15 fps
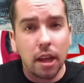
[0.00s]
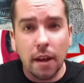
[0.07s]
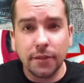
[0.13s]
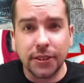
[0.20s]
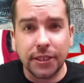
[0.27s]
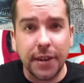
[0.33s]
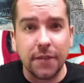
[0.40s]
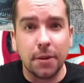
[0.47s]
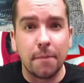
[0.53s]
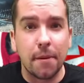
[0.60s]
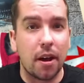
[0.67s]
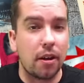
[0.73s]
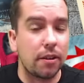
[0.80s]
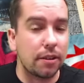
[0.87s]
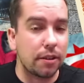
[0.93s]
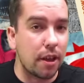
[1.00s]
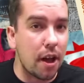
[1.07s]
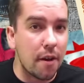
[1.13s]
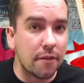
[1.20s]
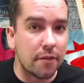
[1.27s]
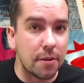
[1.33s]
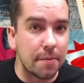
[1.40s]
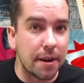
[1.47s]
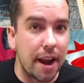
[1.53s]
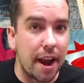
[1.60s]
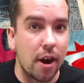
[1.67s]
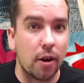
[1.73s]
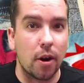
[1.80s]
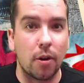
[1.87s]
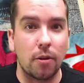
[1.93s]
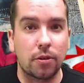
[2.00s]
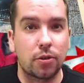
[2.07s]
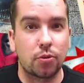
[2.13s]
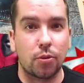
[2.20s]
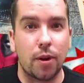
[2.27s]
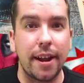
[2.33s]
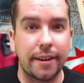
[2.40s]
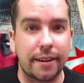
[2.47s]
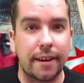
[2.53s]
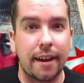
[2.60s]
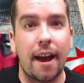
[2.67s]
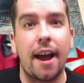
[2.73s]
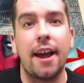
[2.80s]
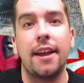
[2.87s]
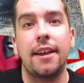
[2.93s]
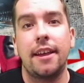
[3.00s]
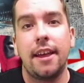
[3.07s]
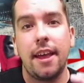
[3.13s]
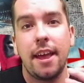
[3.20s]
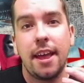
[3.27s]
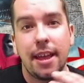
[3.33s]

Love Stephen Amell. Love him in Arrow. Great guy.